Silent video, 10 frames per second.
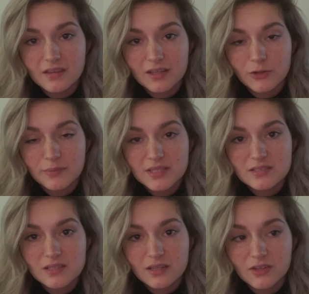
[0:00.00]
I hope
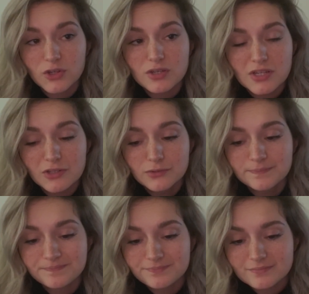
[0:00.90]
it's good to you.
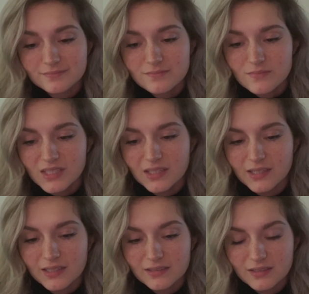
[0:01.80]

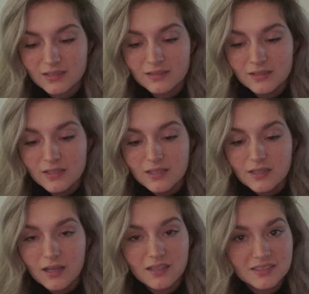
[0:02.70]
And
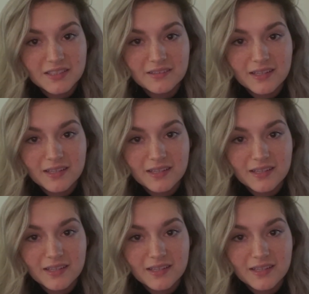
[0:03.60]
I'll see you